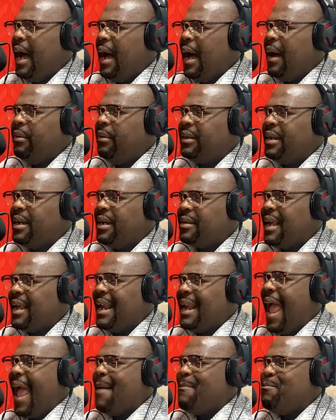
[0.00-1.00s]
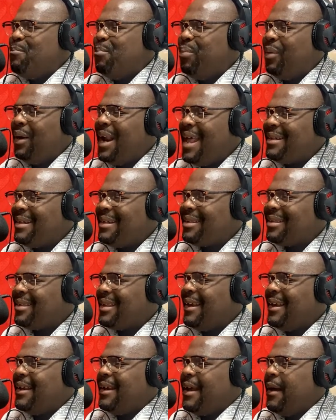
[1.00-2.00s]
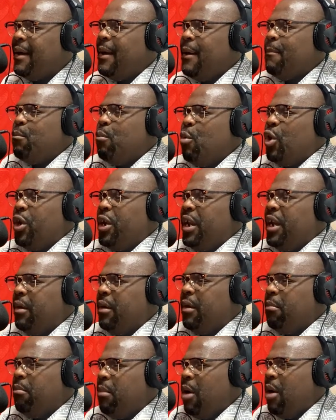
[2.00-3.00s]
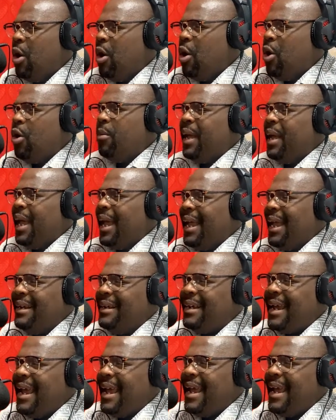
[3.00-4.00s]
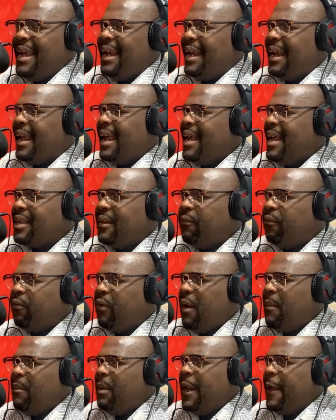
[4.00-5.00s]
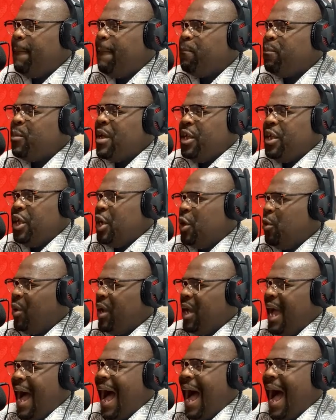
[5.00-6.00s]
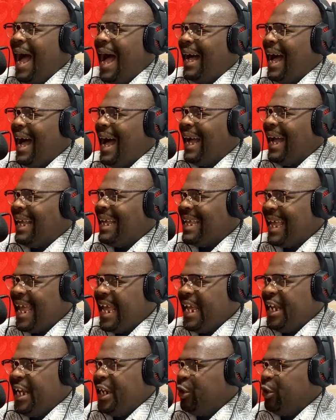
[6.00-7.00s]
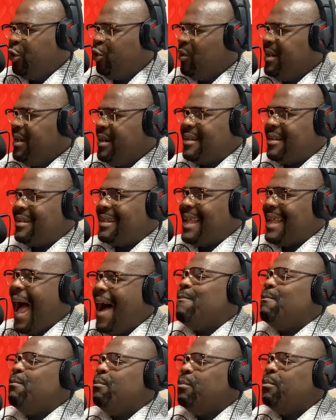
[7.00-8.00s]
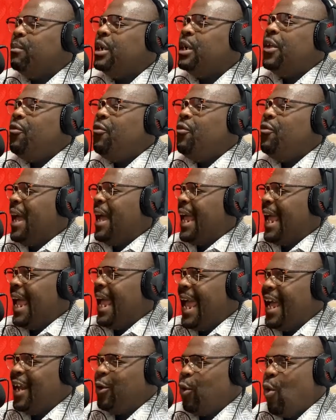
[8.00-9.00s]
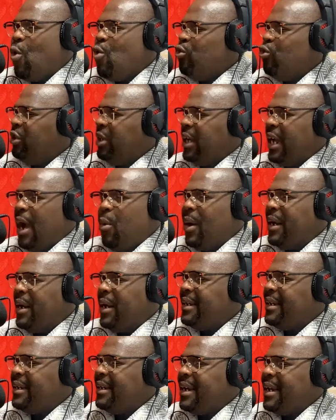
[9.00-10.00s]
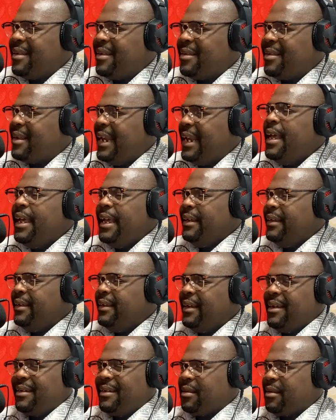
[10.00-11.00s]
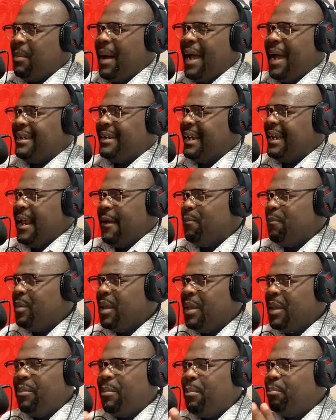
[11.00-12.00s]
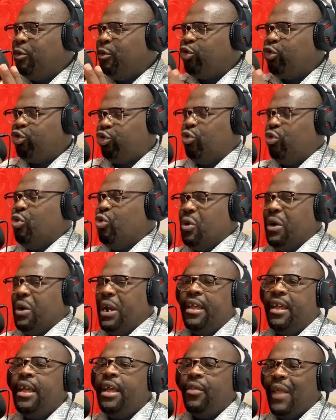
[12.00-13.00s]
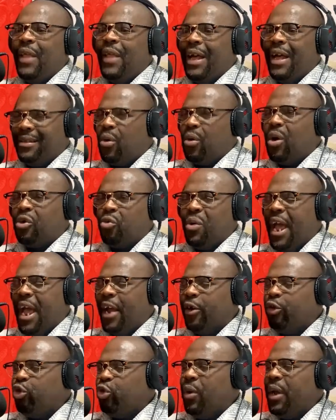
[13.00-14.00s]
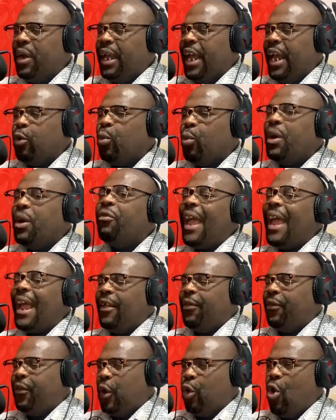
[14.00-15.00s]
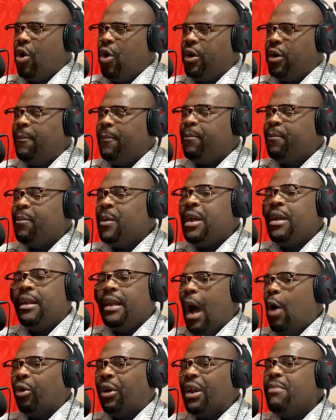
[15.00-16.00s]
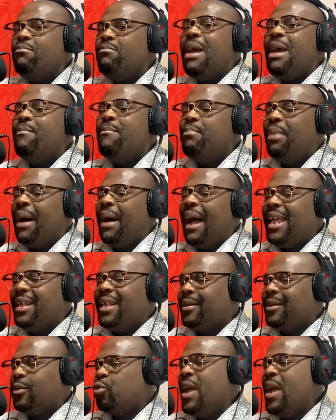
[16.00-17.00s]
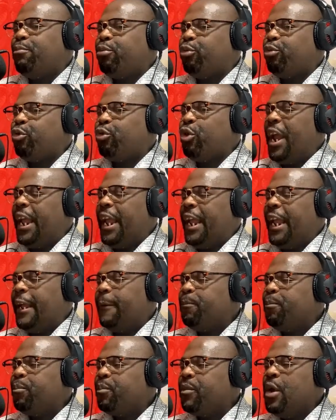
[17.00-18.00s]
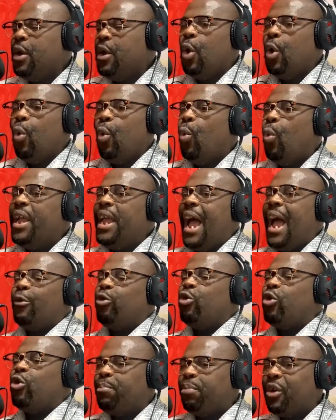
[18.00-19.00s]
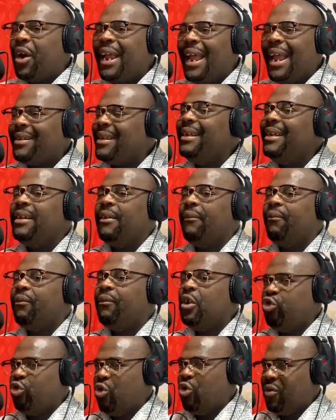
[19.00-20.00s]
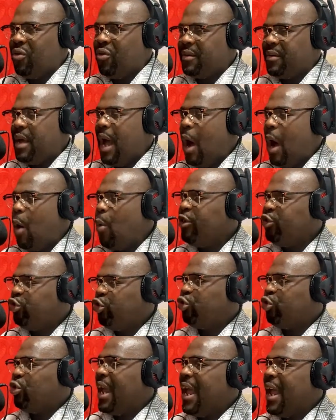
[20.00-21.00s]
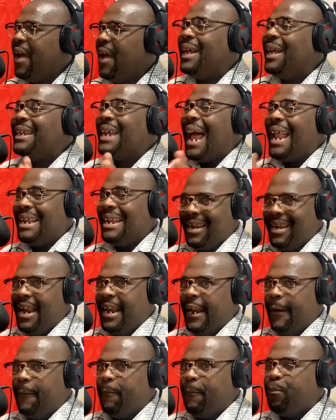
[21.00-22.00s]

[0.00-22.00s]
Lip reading: she said, a blessed morning, mom and dad and KSH family. Here we are again to disarm the hand holding our destiny in Jesus' mighty name. Truly, that's what we are doing, and we thank the Lord. Now, remember, as we are praying, we are not praying as individuals. I want you to have that understanding.